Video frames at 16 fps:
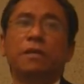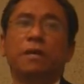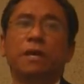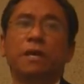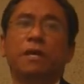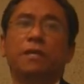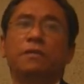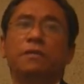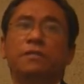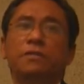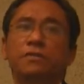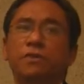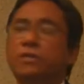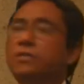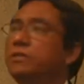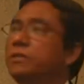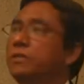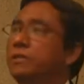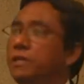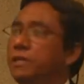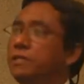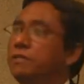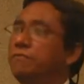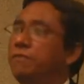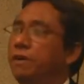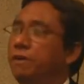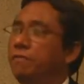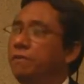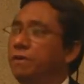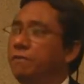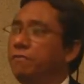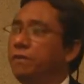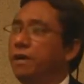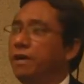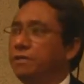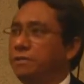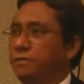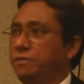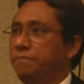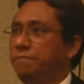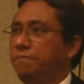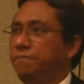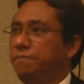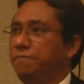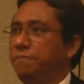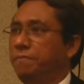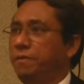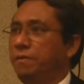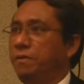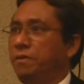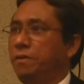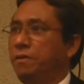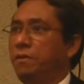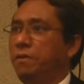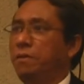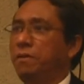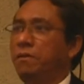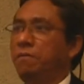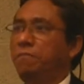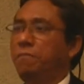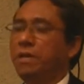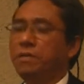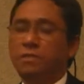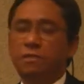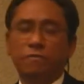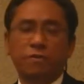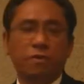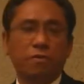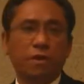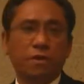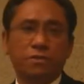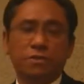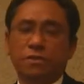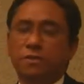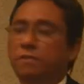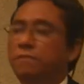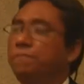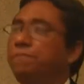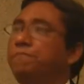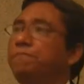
and destruction is very, very fast. Massive corruption.